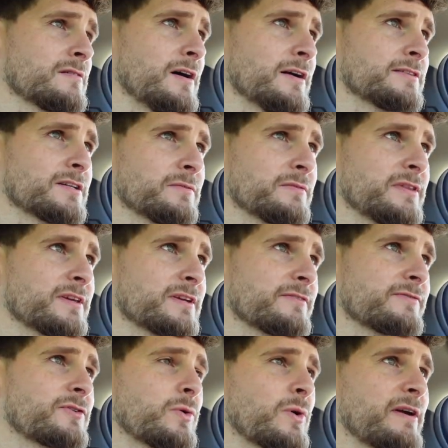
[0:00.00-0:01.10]
I don't think
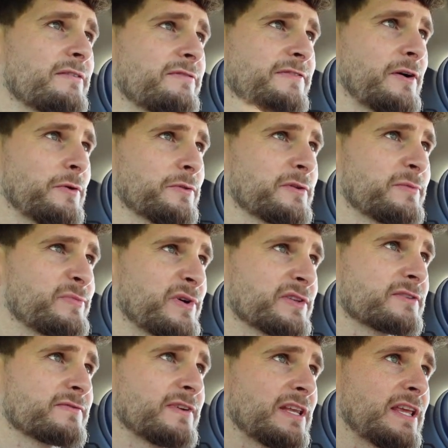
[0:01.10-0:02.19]
I've quite felt the
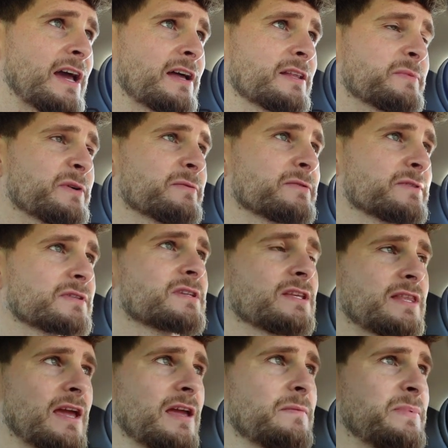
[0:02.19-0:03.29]
brunt of it yet, but
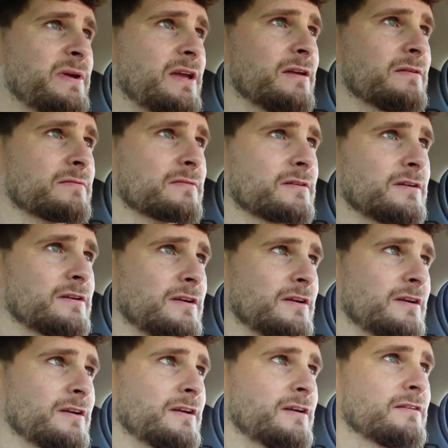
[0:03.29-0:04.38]
today being,
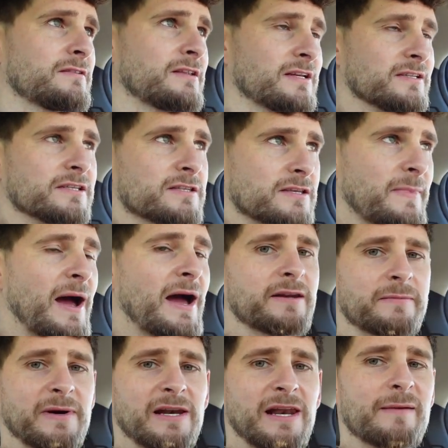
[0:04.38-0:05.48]
like, since I'm
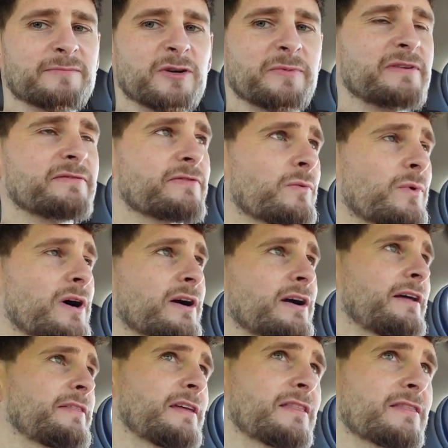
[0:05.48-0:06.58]
handing my laptop in for work,
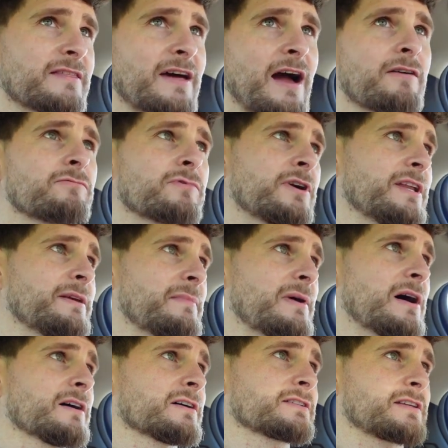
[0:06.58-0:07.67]
I think that really
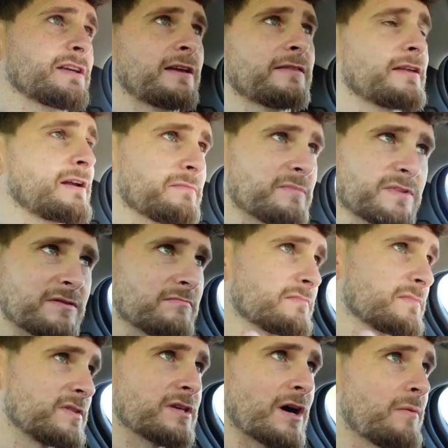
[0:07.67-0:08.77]
marks, like, that I'm
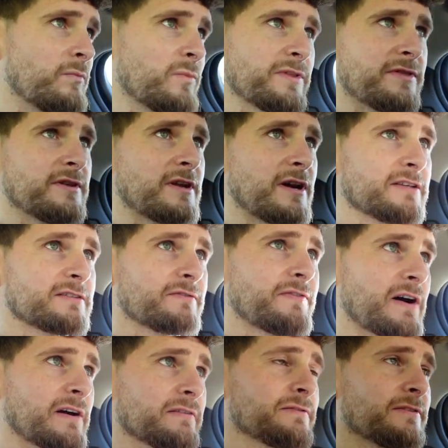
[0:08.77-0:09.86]
done with the 9 to
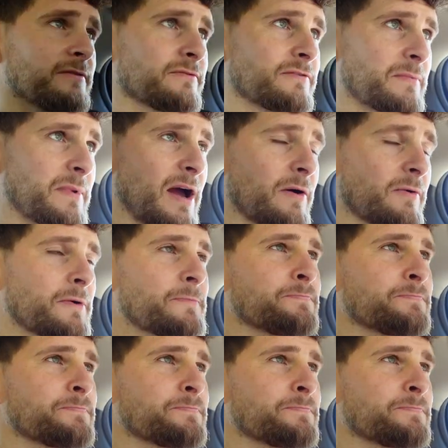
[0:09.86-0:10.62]
5 from now,